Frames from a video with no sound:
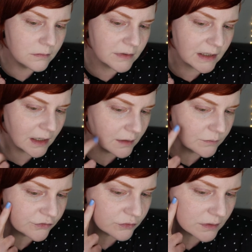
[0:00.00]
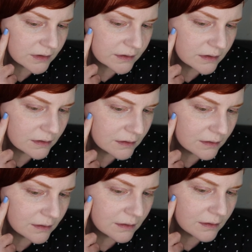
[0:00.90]
claim to it,
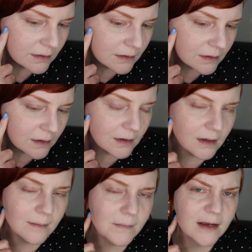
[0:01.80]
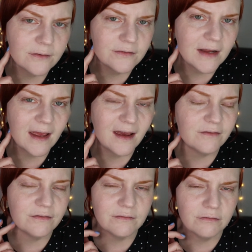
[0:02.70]
I don't
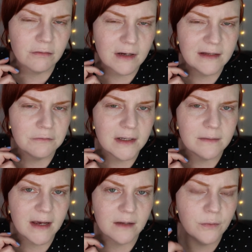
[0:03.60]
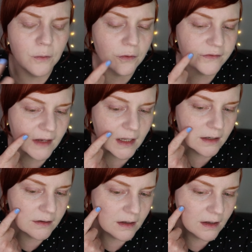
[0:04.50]
have really bad pores,
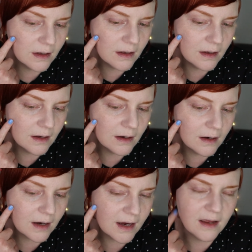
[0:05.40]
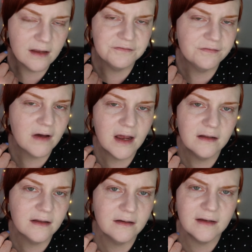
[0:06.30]
and I
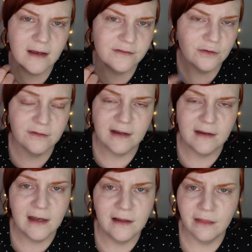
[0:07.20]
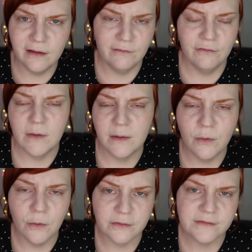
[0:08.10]
find that it has not done anything for my
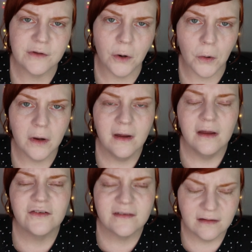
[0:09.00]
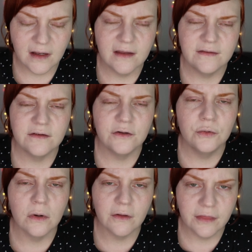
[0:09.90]
pores. So just in case
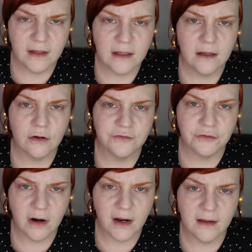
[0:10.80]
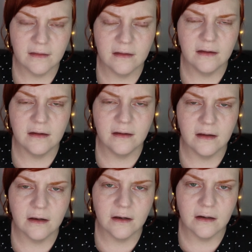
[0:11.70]
you are thinking of trying
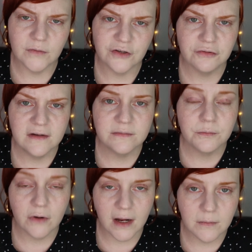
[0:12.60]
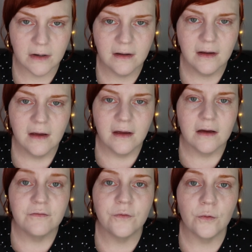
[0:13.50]
the Catrice primer
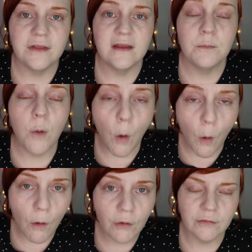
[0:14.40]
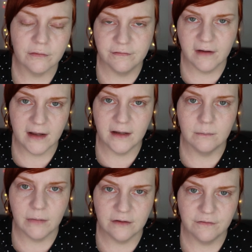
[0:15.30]
for the pore
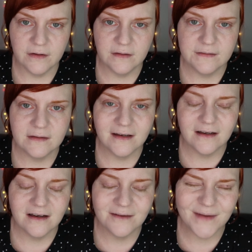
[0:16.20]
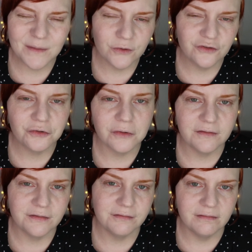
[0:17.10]
refining benefits, I'm not sure
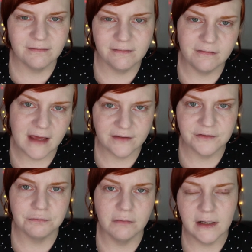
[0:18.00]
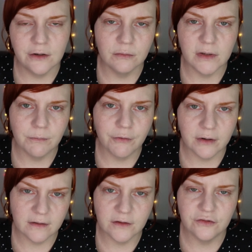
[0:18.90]
if that's really going to be a
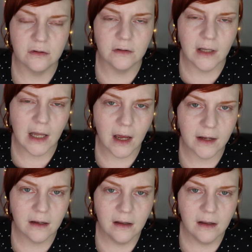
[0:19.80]
product that you're going to like.